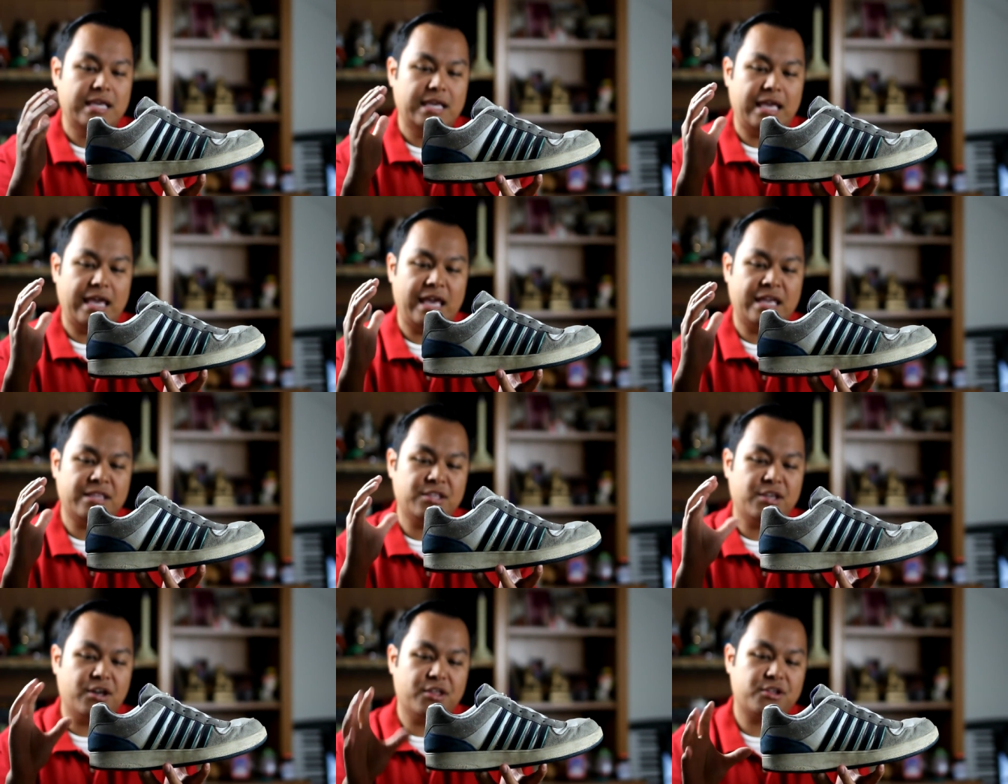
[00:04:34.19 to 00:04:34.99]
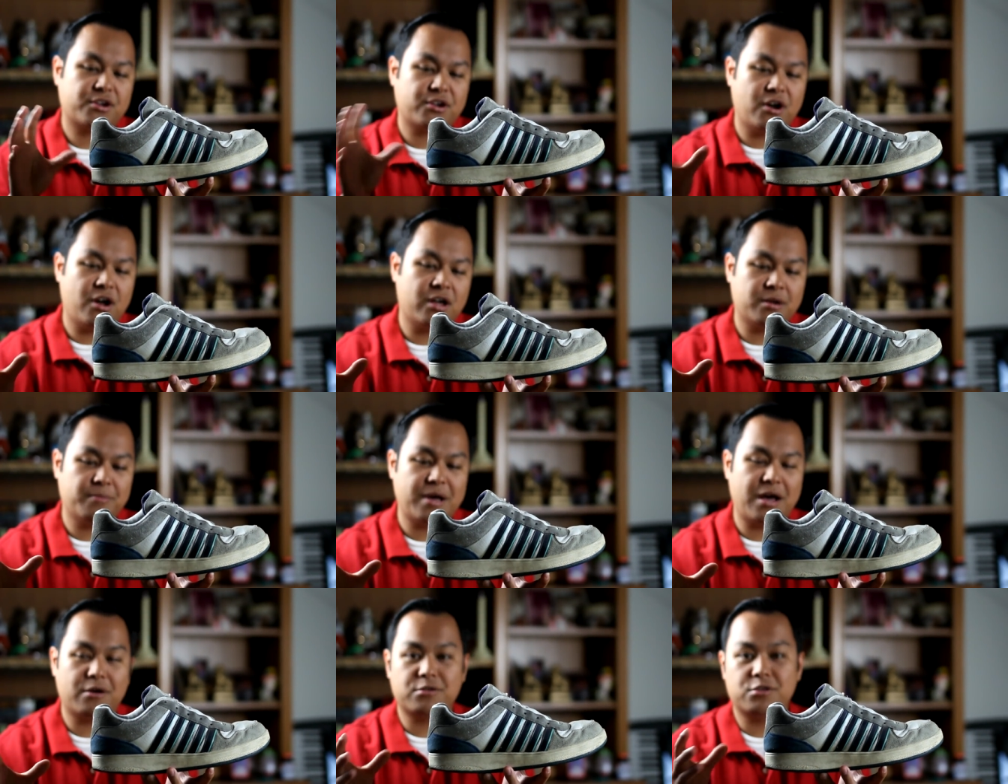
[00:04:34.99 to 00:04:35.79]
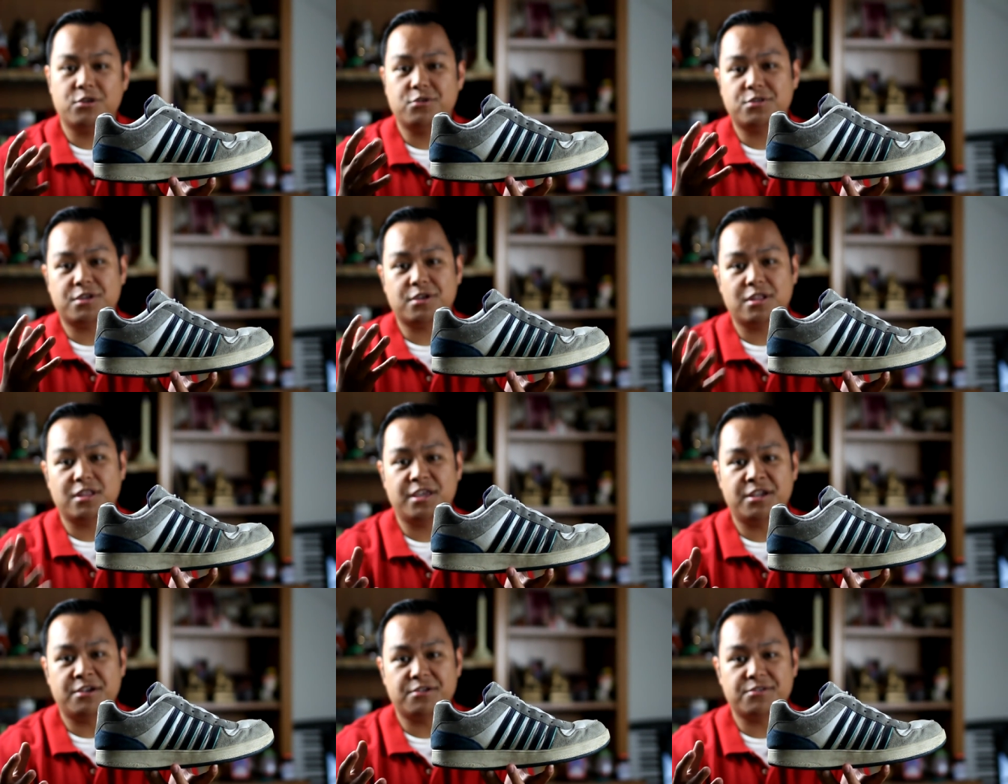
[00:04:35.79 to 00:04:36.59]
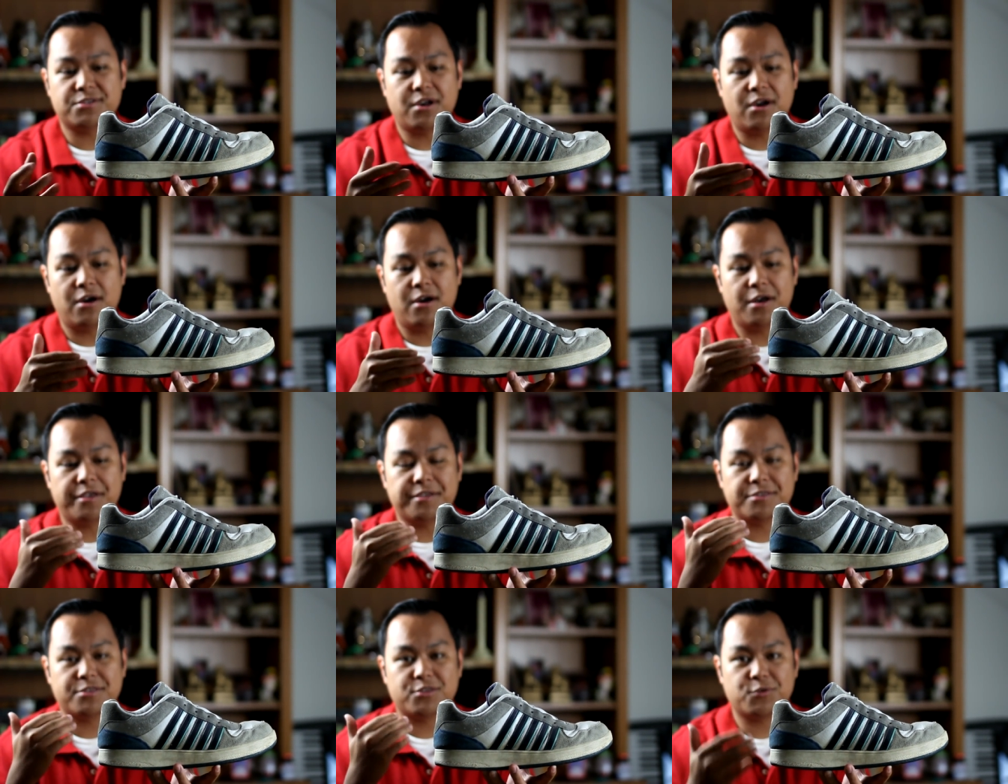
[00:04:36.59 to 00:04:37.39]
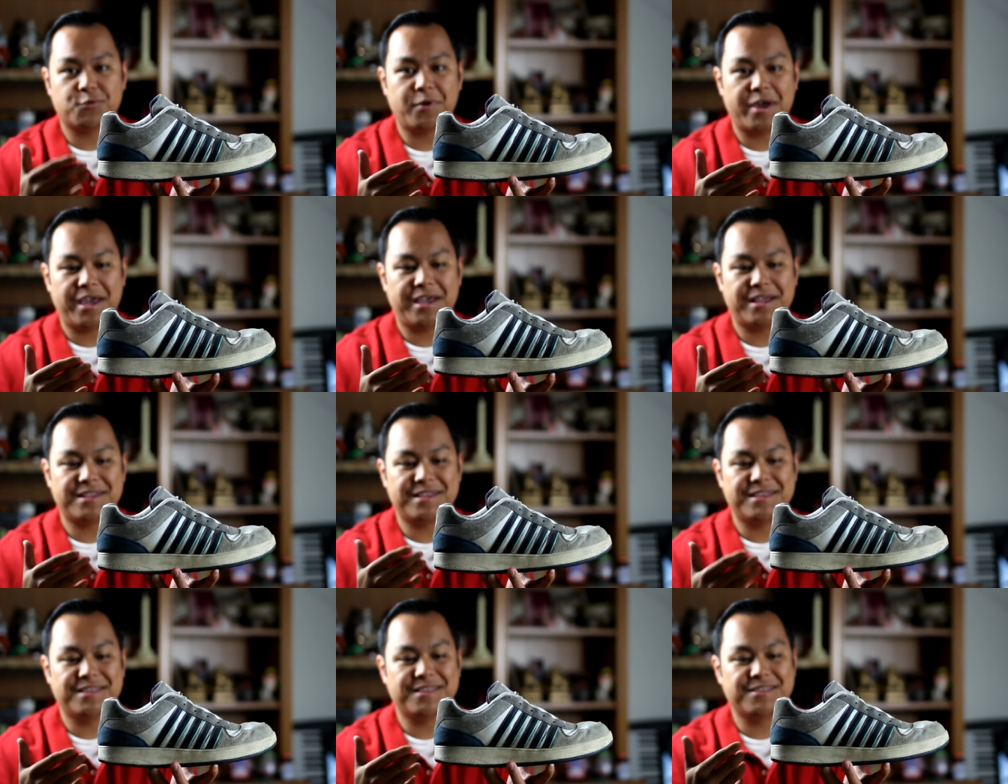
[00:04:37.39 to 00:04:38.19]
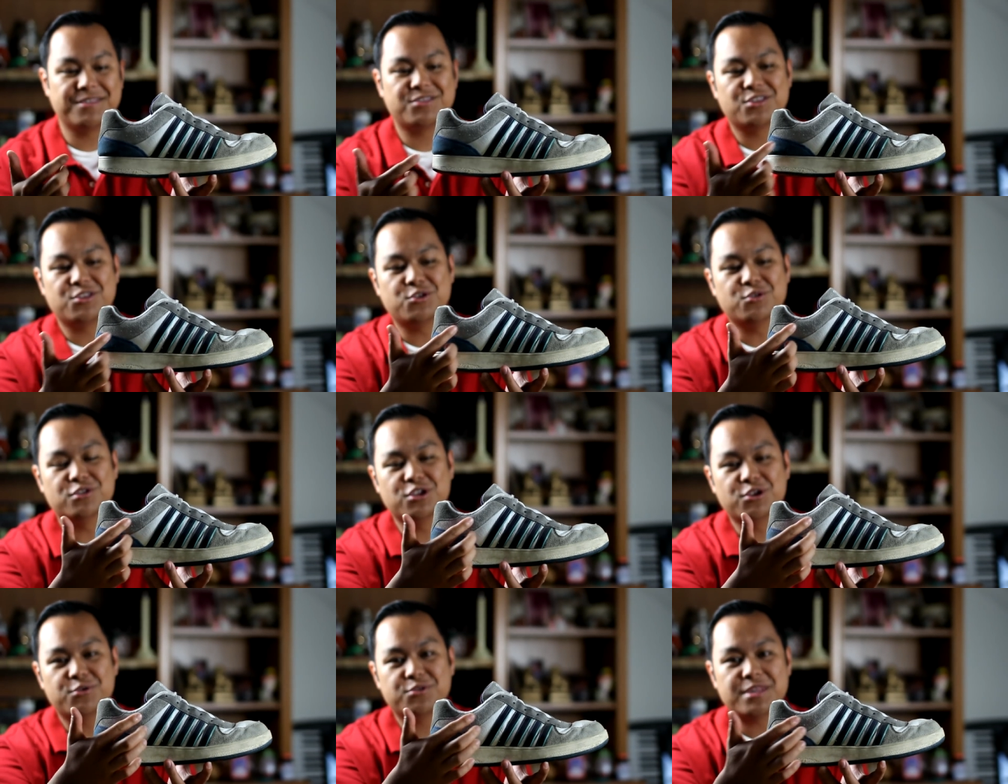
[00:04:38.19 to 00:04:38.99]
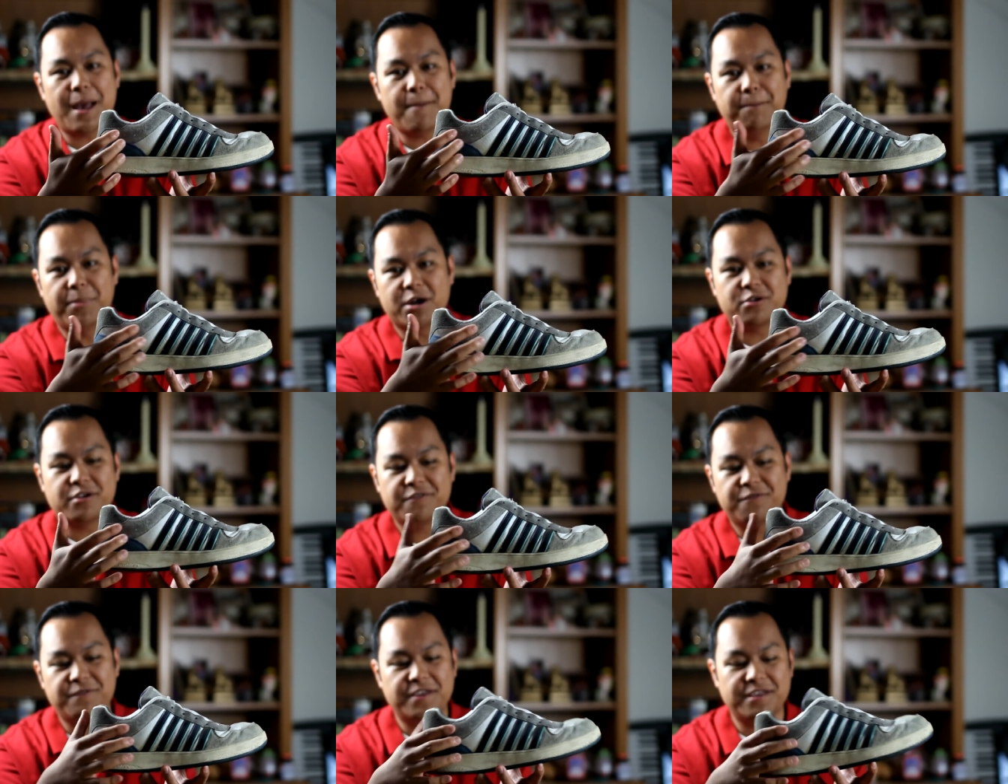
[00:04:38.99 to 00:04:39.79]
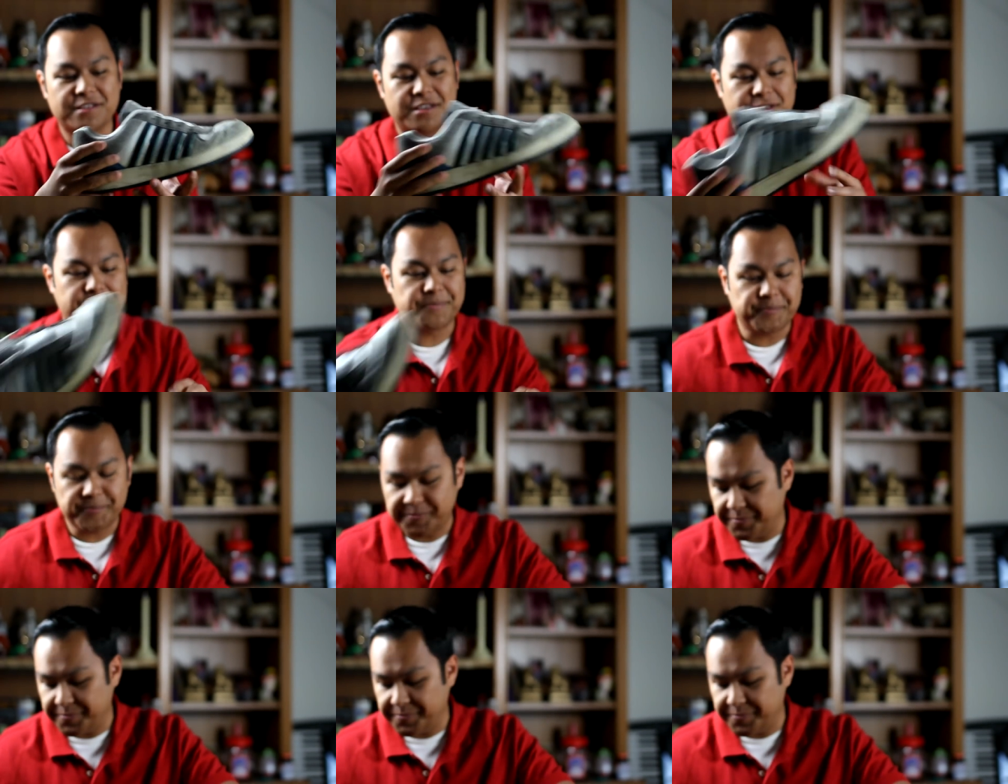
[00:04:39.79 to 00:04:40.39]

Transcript: And the other con about using cleaners on suede is you lose that buttery feeling